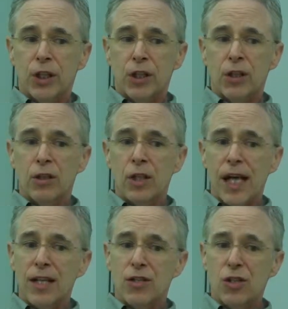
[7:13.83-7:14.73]
in
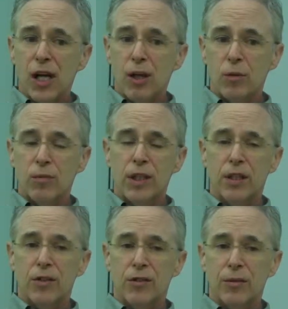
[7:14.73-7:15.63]
and check,
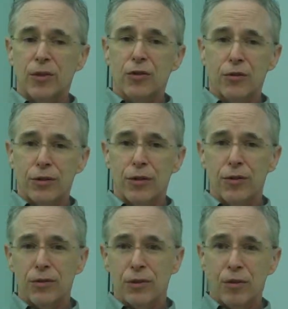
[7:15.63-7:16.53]
because I'm associate
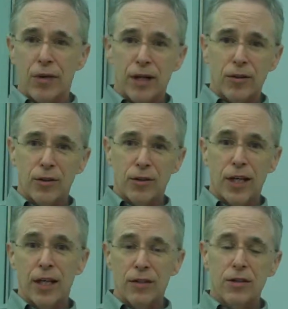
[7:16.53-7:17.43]
artistic director.
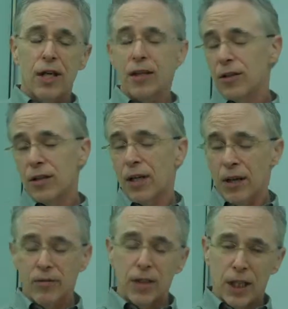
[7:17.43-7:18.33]
Yes, I
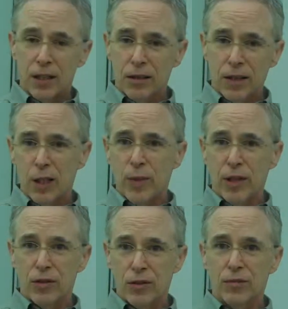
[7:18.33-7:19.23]
have to get
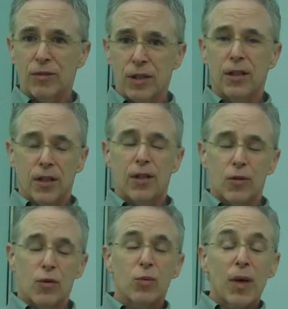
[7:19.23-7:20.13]
emails and
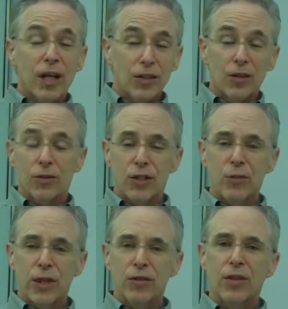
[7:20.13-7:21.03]
respond to those
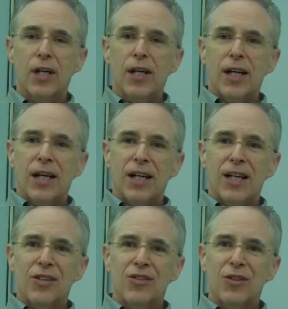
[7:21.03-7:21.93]
emails.
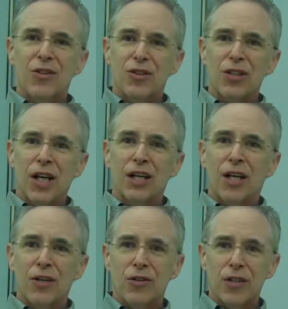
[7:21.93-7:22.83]
So there's a lot of
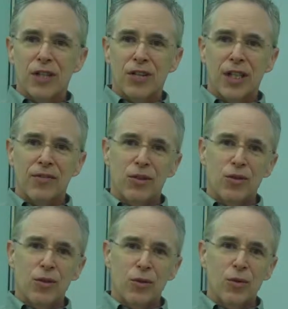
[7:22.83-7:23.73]
other things that I have to
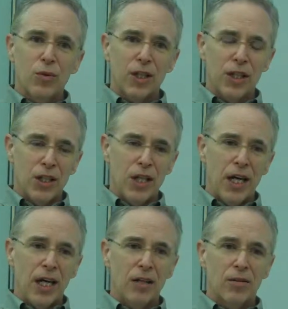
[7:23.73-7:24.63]
do in the
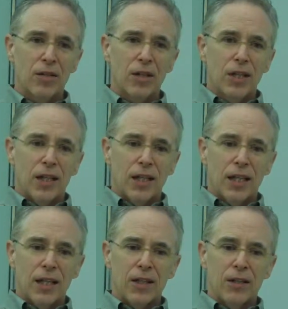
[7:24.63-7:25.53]
day,
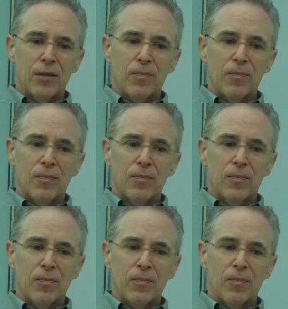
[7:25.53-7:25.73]
and